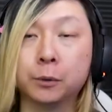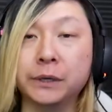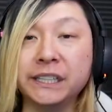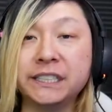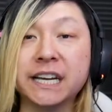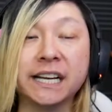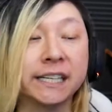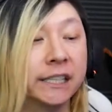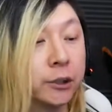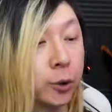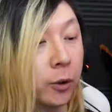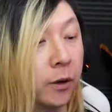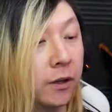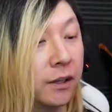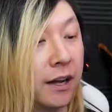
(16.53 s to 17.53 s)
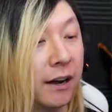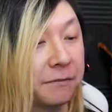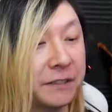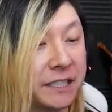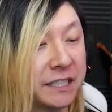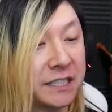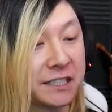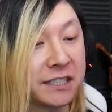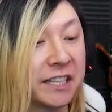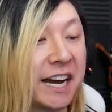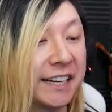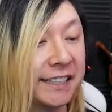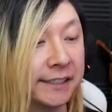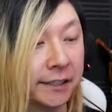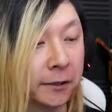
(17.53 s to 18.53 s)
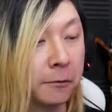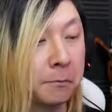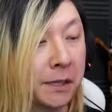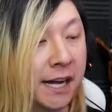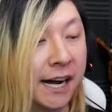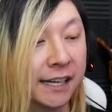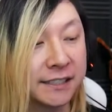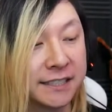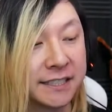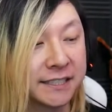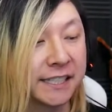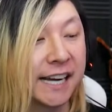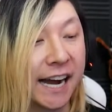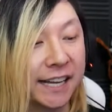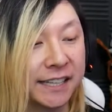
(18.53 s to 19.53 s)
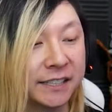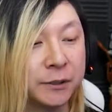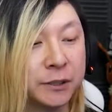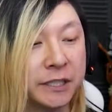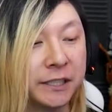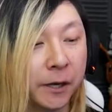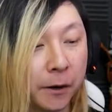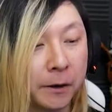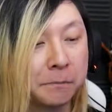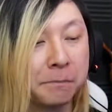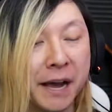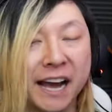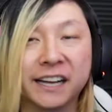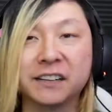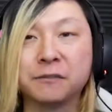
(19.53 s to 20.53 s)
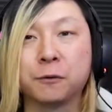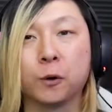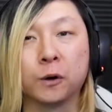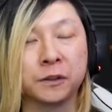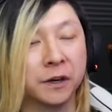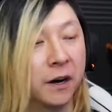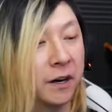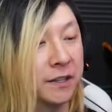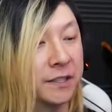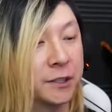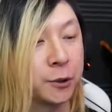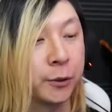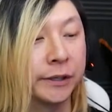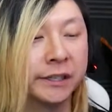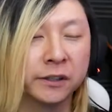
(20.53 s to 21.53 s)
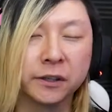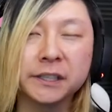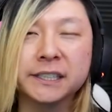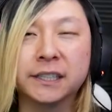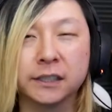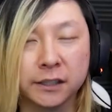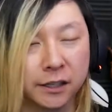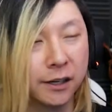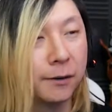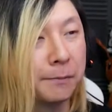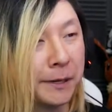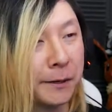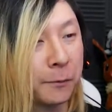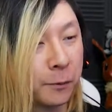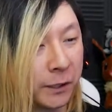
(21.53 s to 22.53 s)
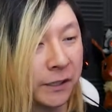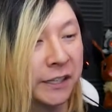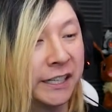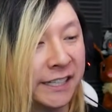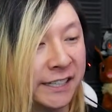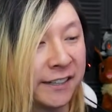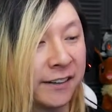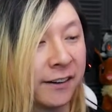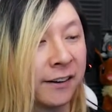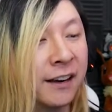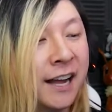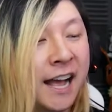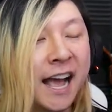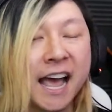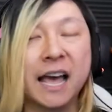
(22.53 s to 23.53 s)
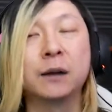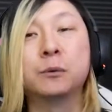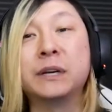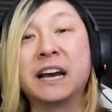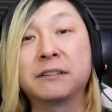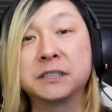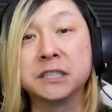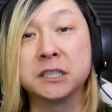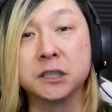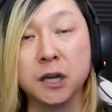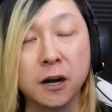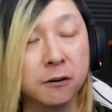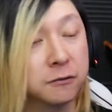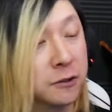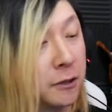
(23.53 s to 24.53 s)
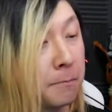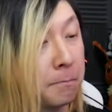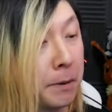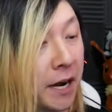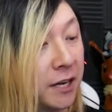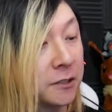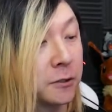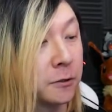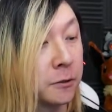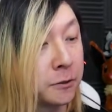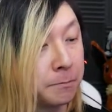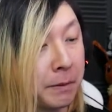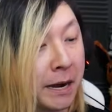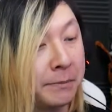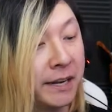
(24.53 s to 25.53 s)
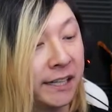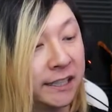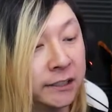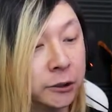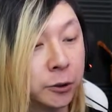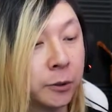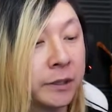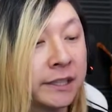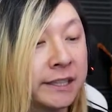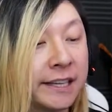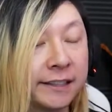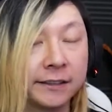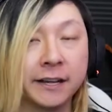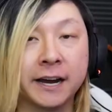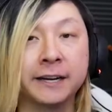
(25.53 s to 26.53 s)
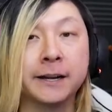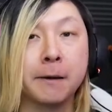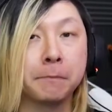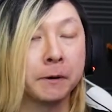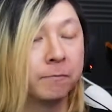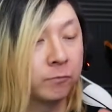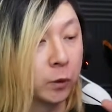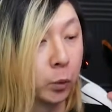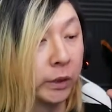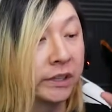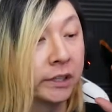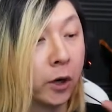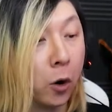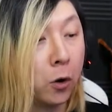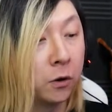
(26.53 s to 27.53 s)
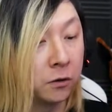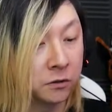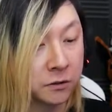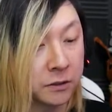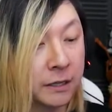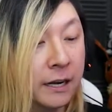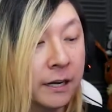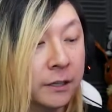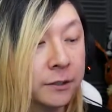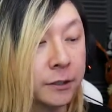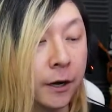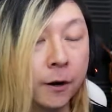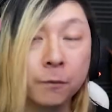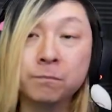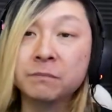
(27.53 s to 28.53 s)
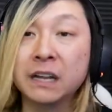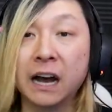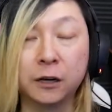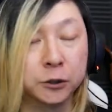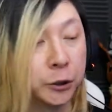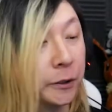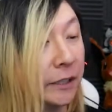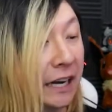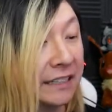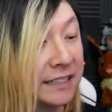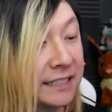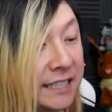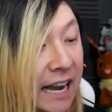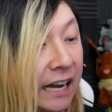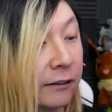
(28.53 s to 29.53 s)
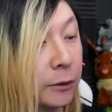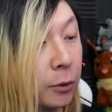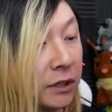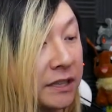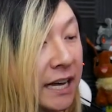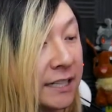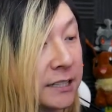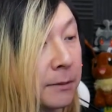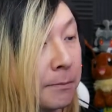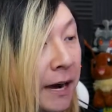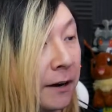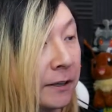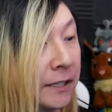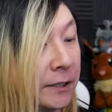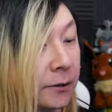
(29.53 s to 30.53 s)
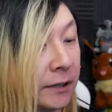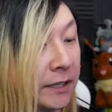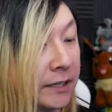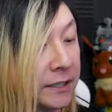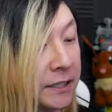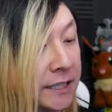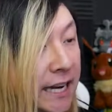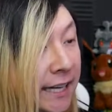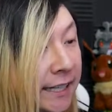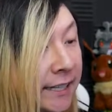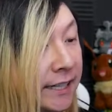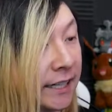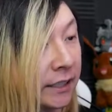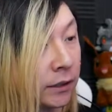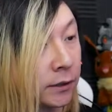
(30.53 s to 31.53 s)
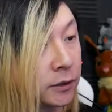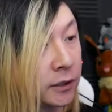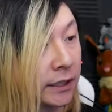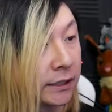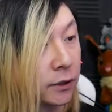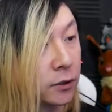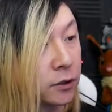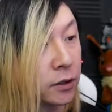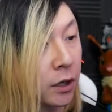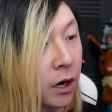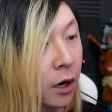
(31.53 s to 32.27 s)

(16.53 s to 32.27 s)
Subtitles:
we take control of these slidey little blocks, this guy that you see going back and forth on the screen, looking a little bit worried here, and we have to solve some puzzles by making sure that they line up with goals. So I'll show you guys exactly what that's about here in a second. It looks like there's